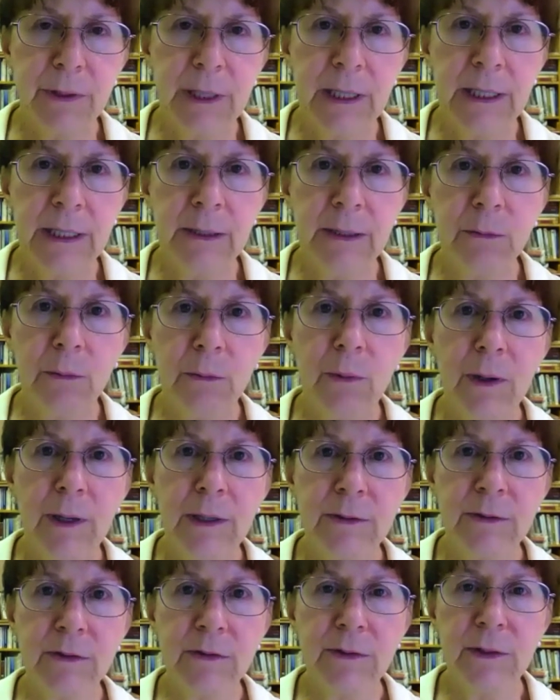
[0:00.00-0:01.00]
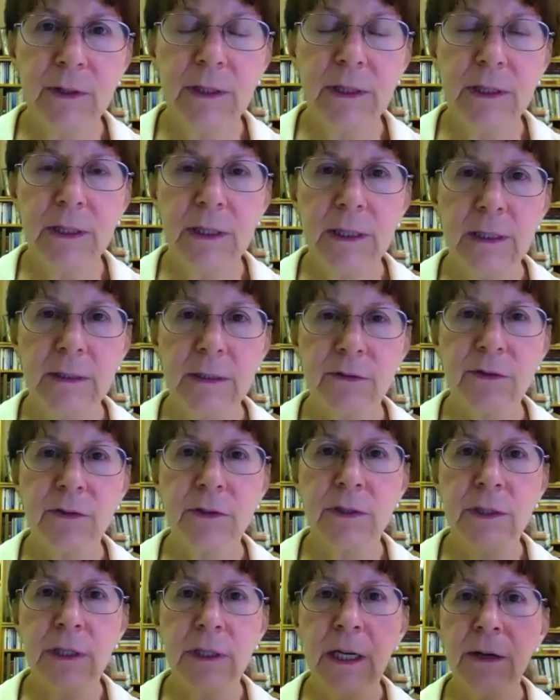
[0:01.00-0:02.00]
And it was the
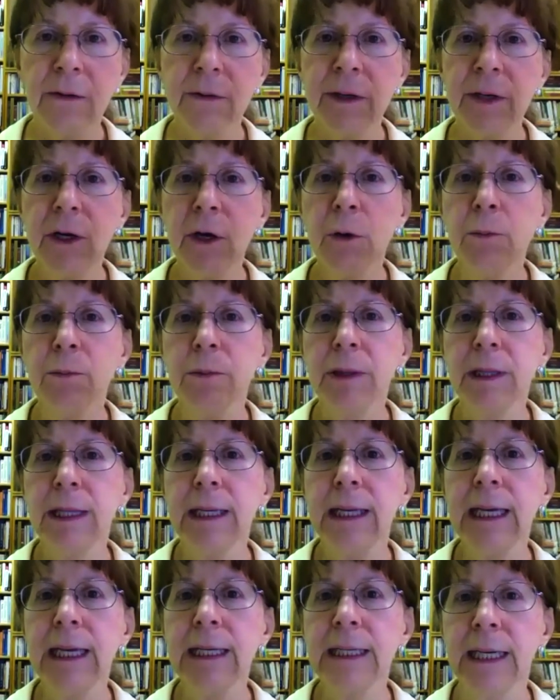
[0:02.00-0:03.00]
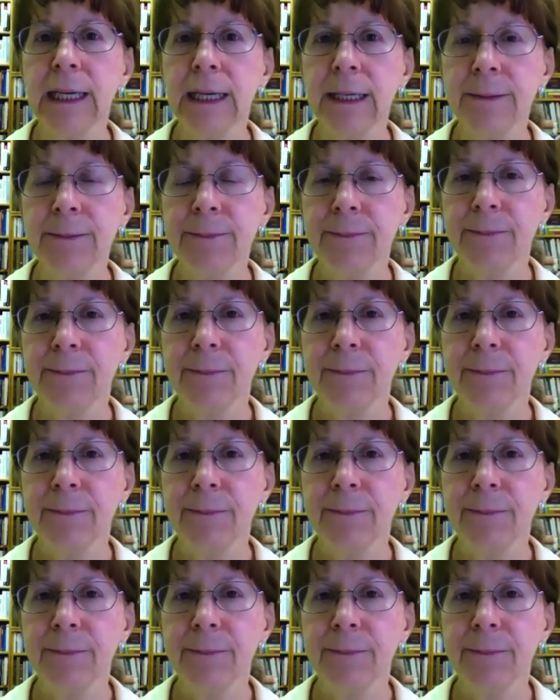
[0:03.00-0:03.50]
scenario planning